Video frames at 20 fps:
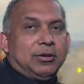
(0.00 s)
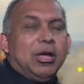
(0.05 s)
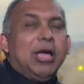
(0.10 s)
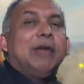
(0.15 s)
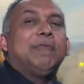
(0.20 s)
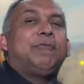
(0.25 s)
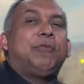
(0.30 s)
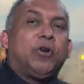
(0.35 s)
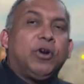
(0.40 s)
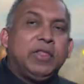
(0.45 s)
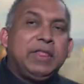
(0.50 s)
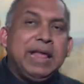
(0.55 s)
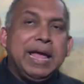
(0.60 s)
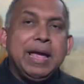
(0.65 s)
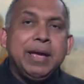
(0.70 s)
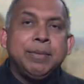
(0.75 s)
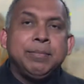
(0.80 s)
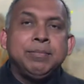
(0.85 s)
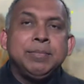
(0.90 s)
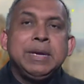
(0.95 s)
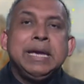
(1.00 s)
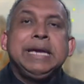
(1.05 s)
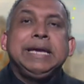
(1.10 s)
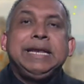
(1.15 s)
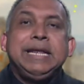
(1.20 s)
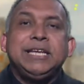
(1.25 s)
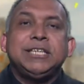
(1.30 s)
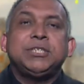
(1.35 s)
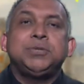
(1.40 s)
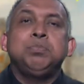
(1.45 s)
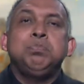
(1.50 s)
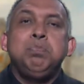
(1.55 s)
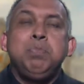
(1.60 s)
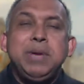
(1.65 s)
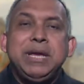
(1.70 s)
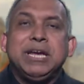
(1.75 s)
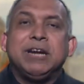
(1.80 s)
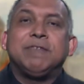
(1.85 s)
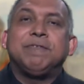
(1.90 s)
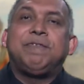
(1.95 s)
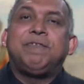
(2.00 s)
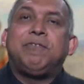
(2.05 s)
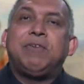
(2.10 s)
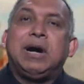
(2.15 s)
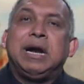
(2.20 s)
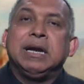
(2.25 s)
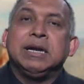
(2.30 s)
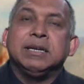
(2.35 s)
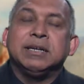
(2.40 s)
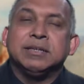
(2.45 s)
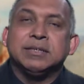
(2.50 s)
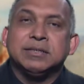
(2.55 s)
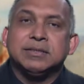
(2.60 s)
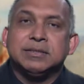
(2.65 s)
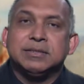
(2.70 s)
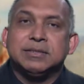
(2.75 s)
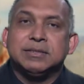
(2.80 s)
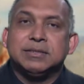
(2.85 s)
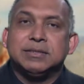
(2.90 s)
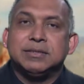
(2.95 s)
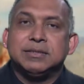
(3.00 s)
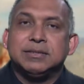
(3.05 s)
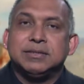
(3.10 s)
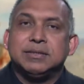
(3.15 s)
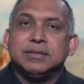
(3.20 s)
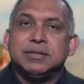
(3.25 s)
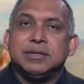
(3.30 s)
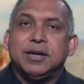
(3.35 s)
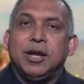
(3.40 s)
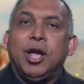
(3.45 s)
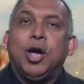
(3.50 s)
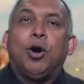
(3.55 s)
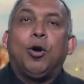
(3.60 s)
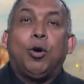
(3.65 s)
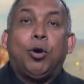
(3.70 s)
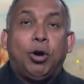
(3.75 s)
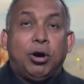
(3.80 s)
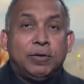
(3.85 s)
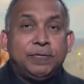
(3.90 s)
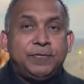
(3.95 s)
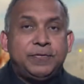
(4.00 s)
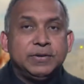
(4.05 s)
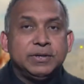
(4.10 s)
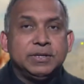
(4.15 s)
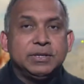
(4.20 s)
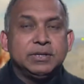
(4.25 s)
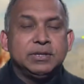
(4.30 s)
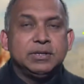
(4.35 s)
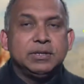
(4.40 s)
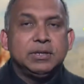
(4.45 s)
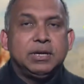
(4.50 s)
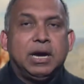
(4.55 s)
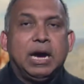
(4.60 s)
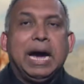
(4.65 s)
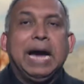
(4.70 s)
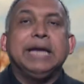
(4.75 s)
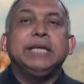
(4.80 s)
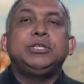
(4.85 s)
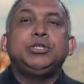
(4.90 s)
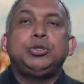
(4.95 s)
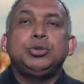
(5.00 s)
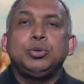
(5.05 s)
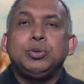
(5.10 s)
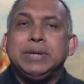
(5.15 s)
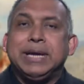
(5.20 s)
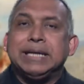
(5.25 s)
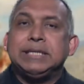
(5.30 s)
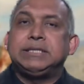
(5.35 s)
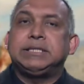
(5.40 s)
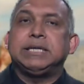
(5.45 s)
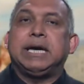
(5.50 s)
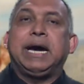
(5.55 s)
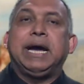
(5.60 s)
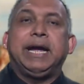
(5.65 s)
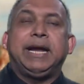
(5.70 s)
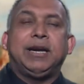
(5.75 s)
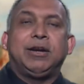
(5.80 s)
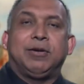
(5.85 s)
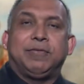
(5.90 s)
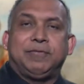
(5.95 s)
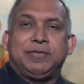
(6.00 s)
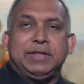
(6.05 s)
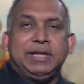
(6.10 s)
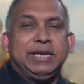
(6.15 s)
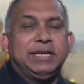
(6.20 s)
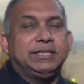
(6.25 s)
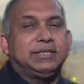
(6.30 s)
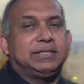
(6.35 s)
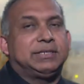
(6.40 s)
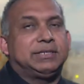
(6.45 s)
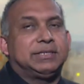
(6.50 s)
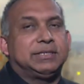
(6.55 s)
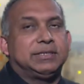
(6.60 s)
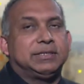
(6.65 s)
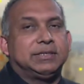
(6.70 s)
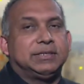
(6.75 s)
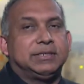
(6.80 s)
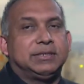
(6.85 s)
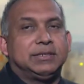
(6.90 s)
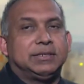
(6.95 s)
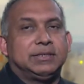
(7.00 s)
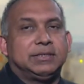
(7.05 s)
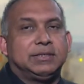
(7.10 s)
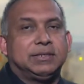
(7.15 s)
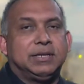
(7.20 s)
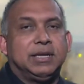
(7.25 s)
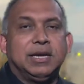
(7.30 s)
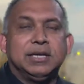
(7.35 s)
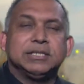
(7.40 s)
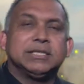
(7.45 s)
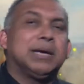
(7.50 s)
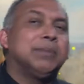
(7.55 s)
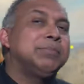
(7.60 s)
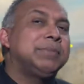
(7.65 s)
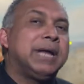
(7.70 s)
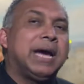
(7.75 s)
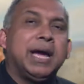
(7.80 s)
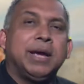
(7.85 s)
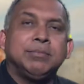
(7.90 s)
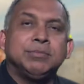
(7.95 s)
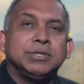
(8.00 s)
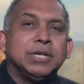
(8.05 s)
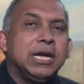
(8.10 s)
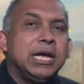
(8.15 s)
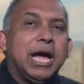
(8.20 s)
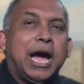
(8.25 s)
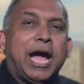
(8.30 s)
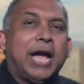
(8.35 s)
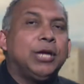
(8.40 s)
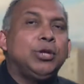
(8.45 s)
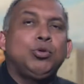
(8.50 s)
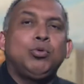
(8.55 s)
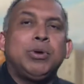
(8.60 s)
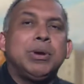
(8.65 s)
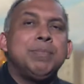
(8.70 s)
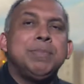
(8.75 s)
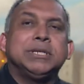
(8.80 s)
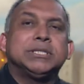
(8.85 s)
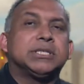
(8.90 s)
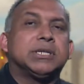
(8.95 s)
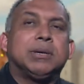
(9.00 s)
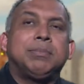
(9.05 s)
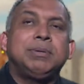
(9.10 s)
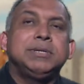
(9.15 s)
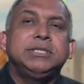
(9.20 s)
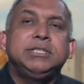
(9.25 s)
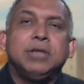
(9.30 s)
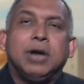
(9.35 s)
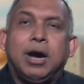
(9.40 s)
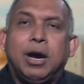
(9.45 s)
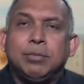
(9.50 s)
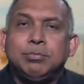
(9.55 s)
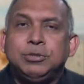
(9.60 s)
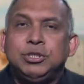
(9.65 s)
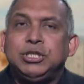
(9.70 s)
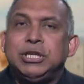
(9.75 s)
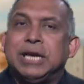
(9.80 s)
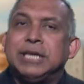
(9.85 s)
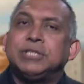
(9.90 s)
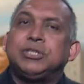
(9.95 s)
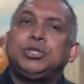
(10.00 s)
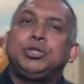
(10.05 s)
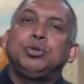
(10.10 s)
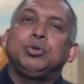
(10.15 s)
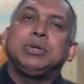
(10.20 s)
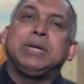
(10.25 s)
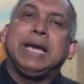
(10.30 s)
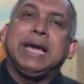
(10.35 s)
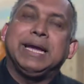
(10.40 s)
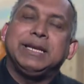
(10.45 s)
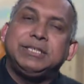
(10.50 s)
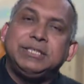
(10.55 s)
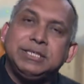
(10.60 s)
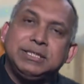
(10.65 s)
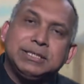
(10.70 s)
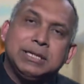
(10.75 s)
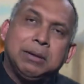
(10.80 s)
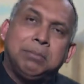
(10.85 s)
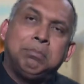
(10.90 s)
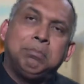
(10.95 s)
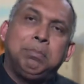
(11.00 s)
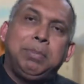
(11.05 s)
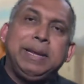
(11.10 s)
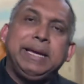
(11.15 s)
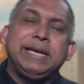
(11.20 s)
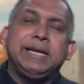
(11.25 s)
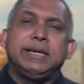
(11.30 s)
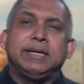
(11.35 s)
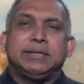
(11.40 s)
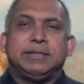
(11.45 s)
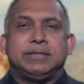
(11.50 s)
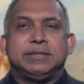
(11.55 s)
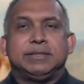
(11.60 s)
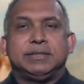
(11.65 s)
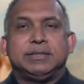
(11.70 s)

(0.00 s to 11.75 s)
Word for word: For them, it is mere fun. Often, I too get tired of things. Sometimes I do a miserable job just to get it completed.